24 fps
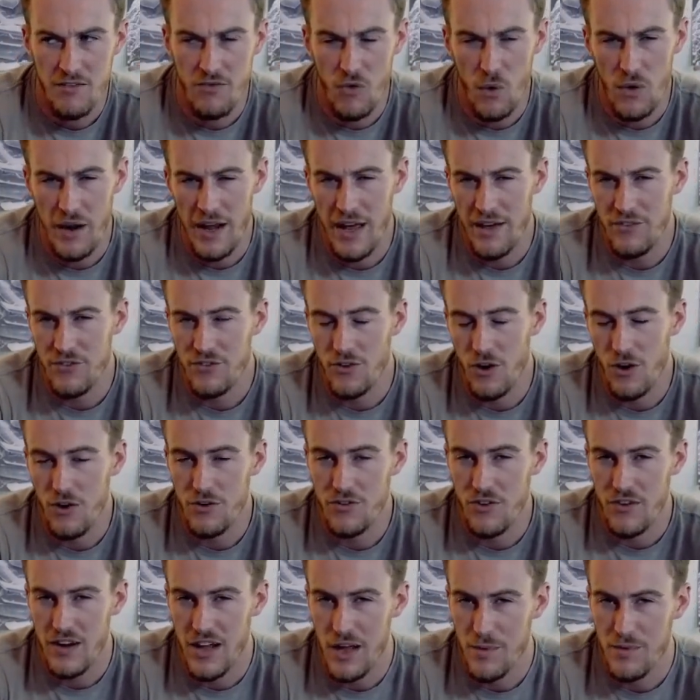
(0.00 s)
4.5
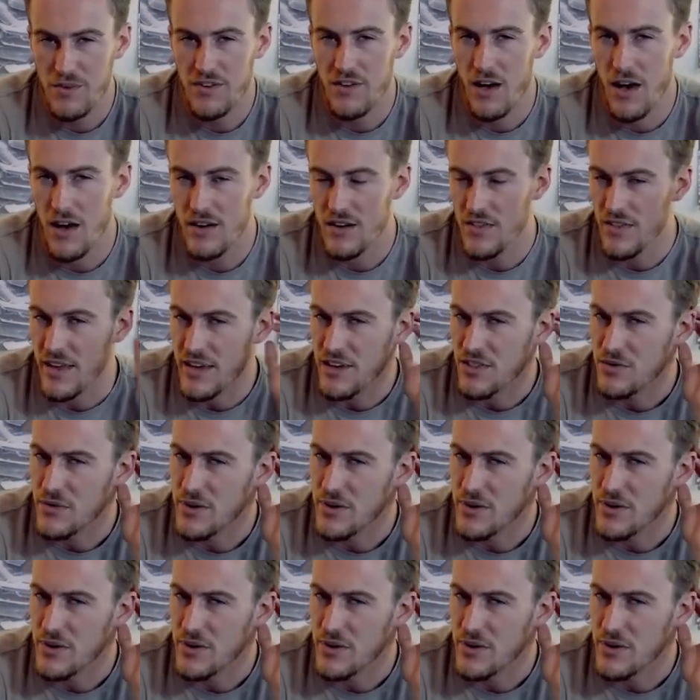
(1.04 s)
stars on Amazon and like